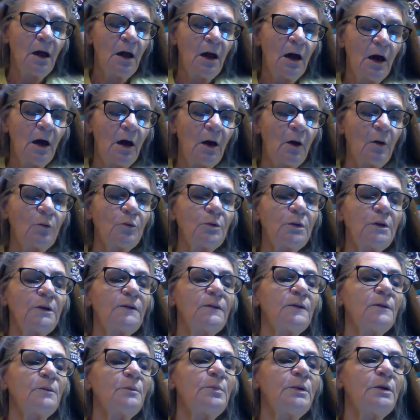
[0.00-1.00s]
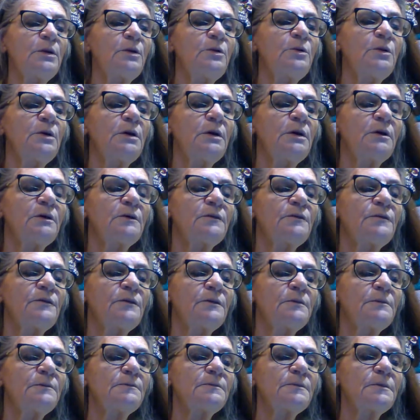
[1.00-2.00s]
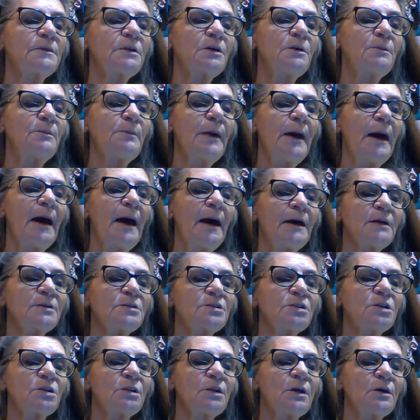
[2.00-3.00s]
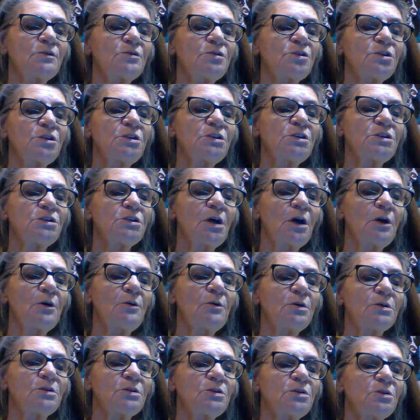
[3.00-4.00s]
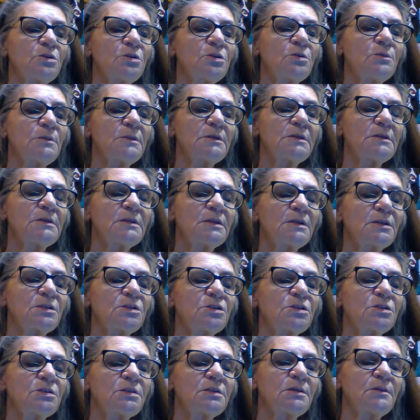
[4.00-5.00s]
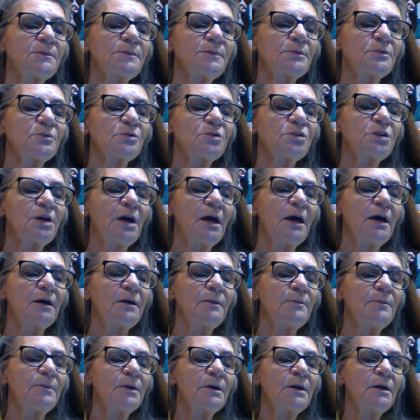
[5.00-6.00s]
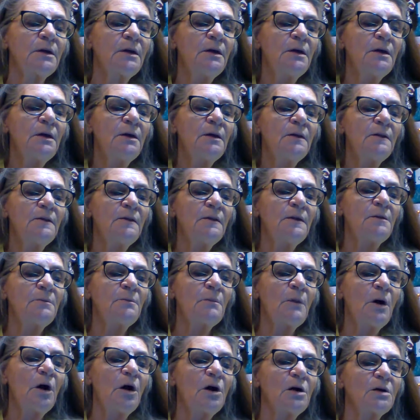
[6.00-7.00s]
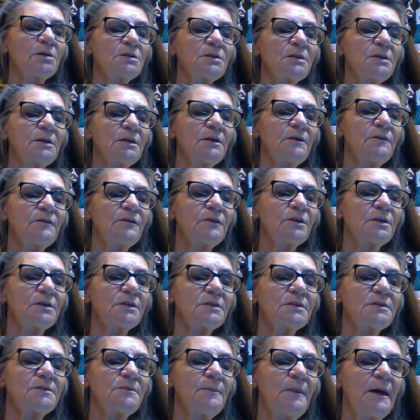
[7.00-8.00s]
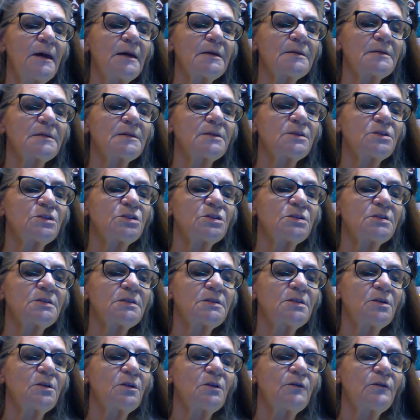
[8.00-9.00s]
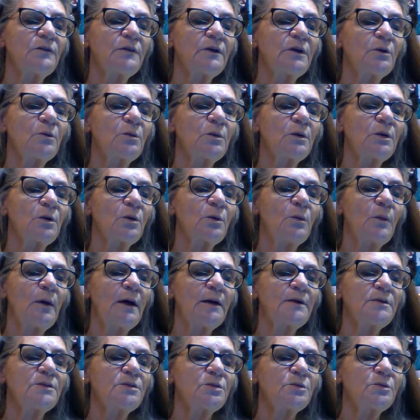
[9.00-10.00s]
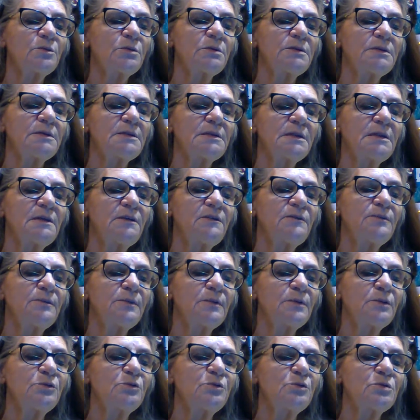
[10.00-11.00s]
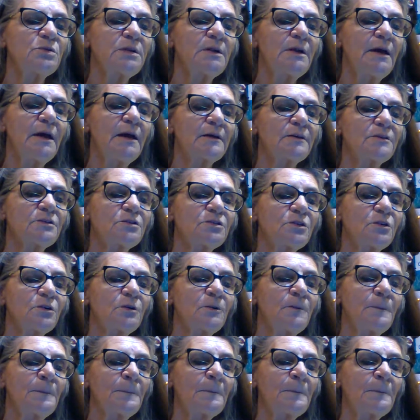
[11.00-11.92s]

owning the beauty of compassion, though she showed it to them in such a simple shape. Then Mark delivered his message, and Sylvia went away to receive Prue's lecture